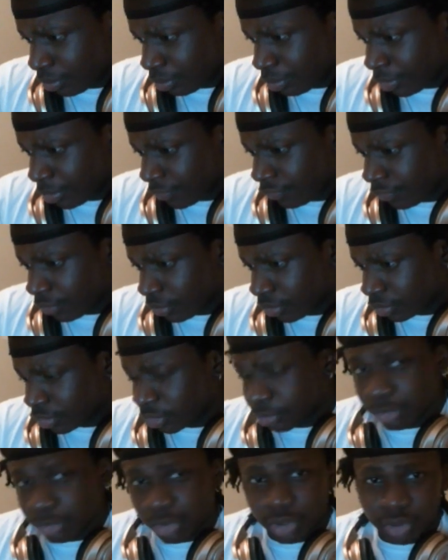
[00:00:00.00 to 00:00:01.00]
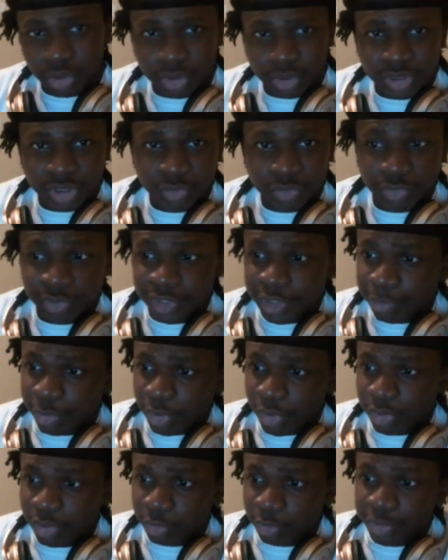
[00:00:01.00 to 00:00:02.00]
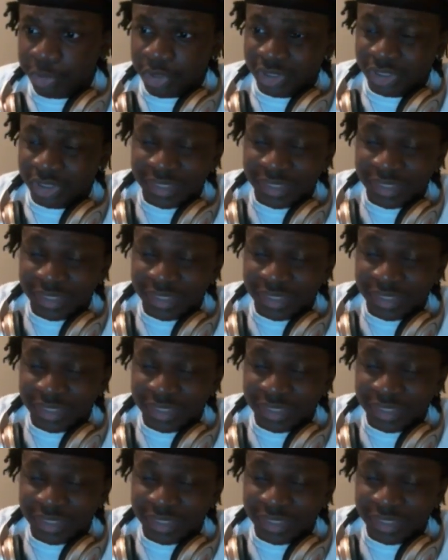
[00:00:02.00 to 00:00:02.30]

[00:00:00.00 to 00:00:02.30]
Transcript: before tomorrow because it's really important because